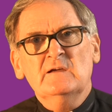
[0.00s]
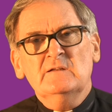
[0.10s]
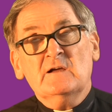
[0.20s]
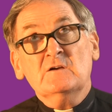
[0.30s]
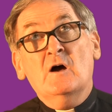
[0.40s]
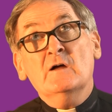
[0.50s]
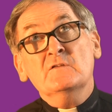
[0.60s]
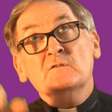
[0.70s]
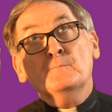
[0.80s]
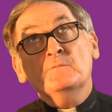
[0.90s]
that God
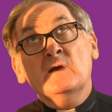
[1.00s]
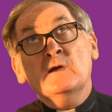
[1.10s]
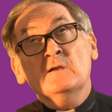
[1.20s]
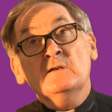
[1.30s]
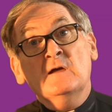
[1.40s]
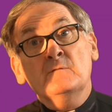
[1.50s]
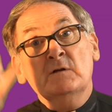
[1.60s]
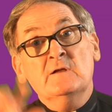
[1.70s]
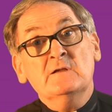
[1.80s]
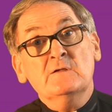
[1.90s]
is up there in
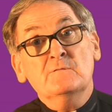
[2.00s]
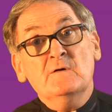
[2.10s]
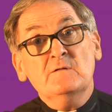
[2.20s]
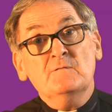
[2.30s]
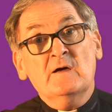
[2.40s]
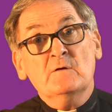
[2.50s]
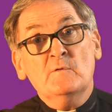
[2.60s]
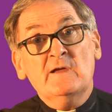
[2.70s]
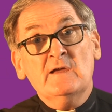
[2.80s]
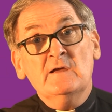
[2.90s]
heaven and he's very far
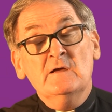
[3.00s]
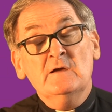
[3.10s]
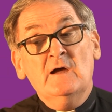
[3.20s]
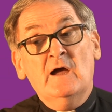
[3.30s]
away.